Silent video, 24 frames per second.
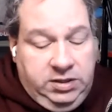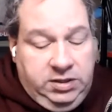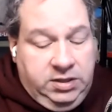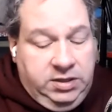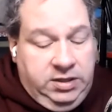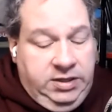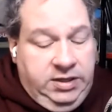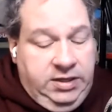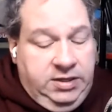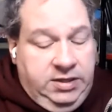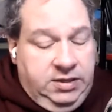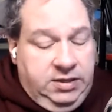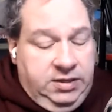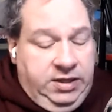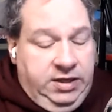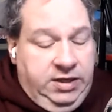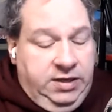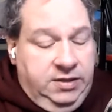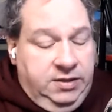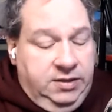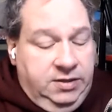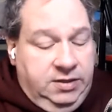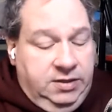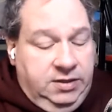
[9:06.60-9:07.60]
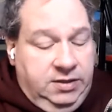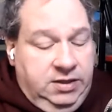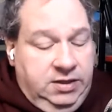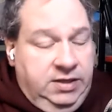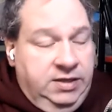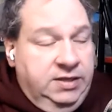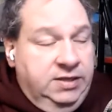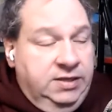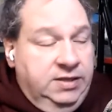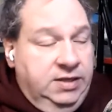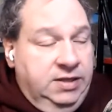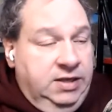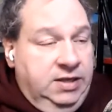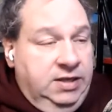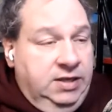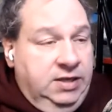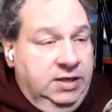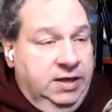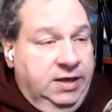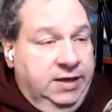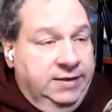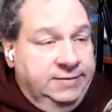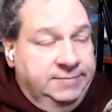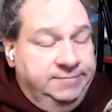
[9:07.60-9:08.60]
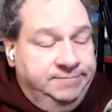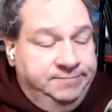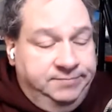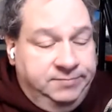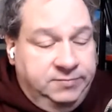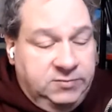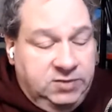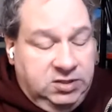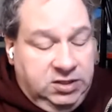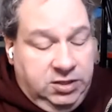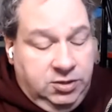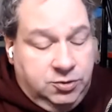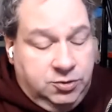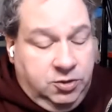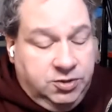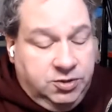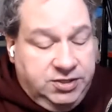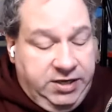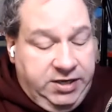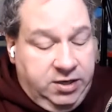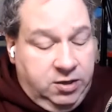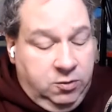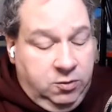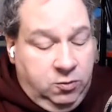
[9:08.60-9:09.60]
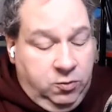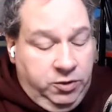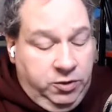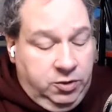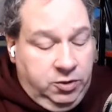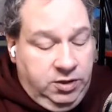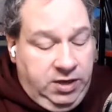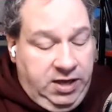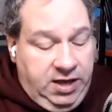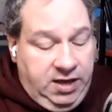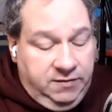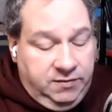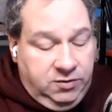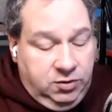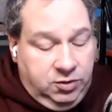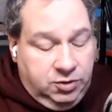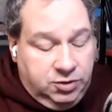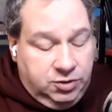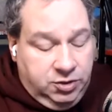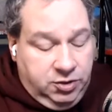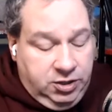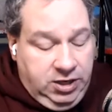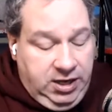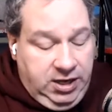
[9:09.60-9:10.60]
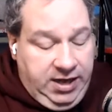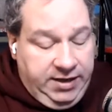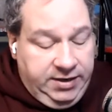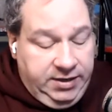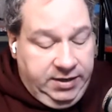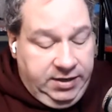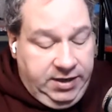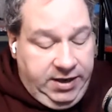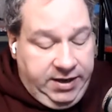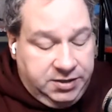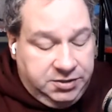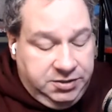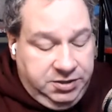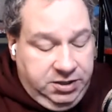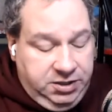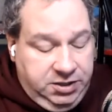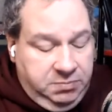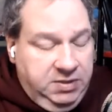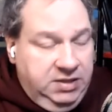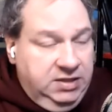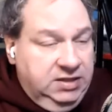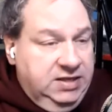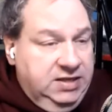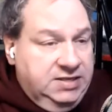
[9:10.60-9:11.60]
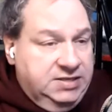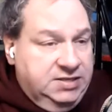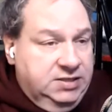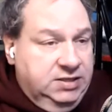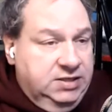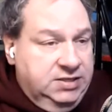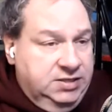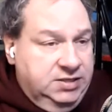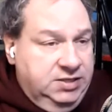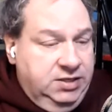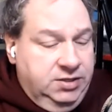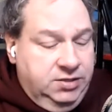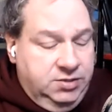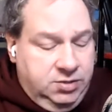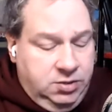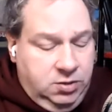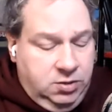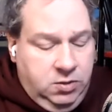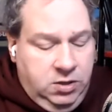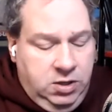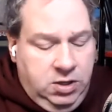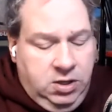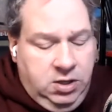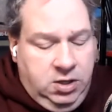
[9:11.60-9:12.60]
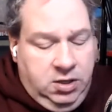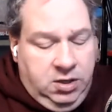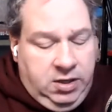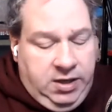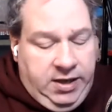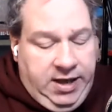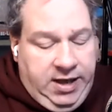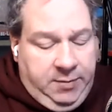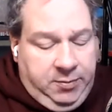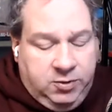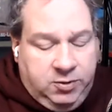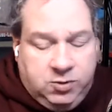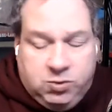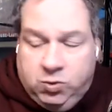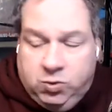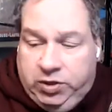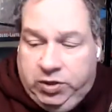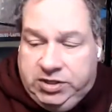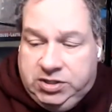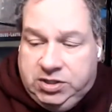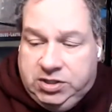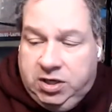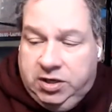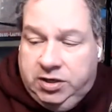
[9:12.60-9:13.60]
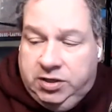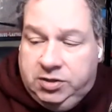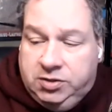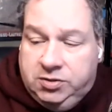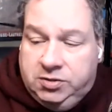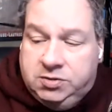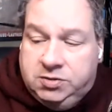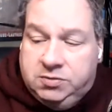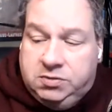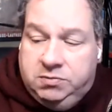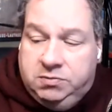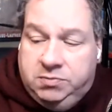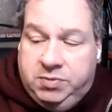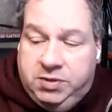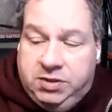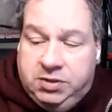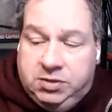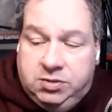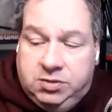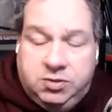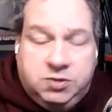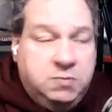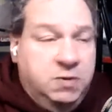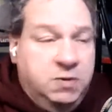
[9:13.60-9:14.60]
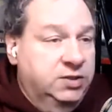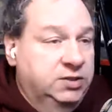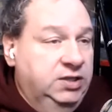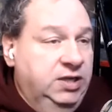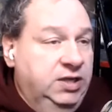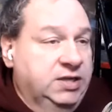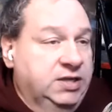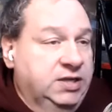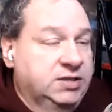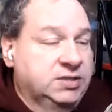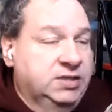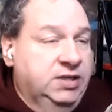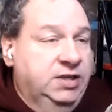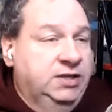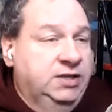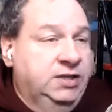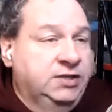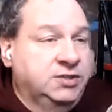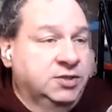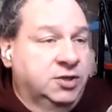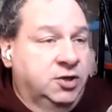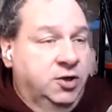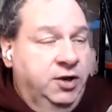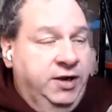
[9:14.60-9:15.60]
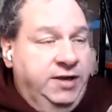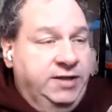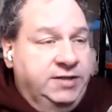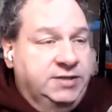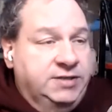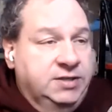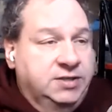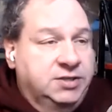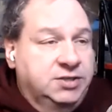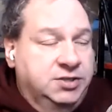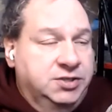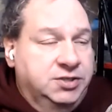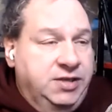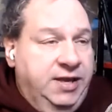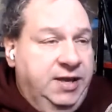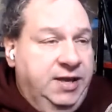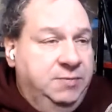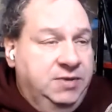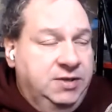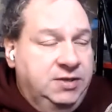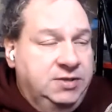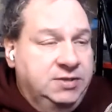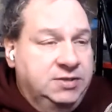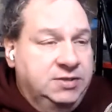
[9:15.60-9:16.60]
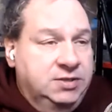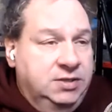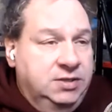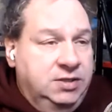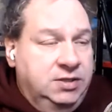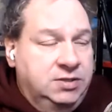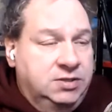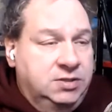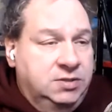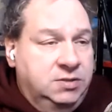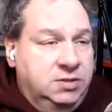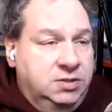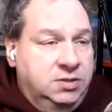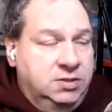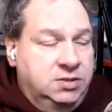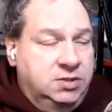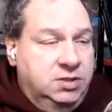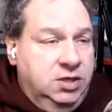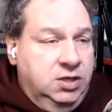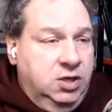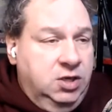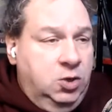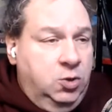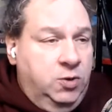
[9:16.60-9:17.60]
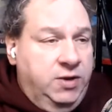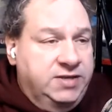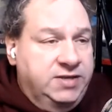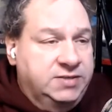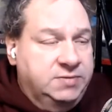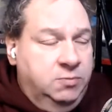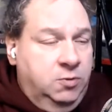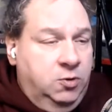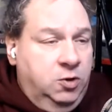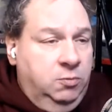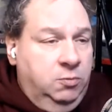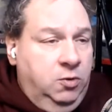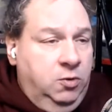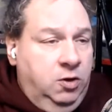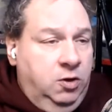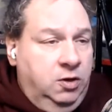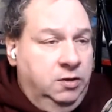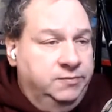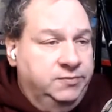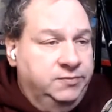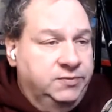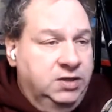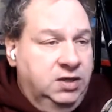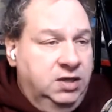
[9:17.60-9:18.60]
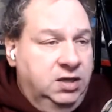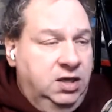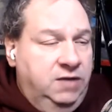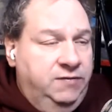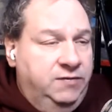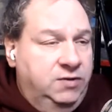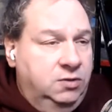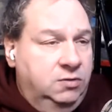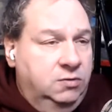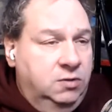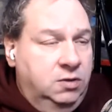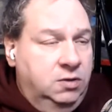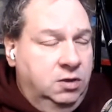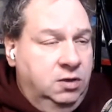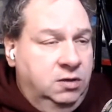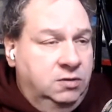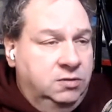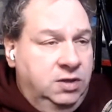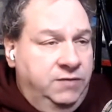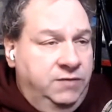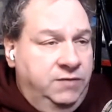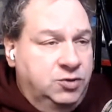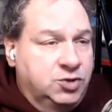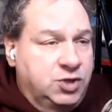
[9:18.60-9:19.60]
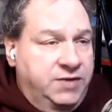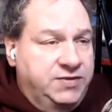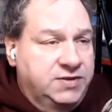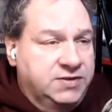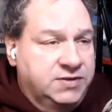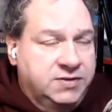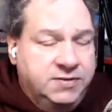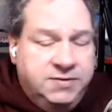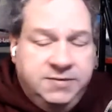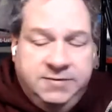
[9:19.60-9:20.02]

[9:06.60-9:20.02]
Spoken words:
the control center, where you can turn it on and actually it could be listening. So Apple's really starting to do smart things and integrate Shazam into the OS more and more. Have you tried this?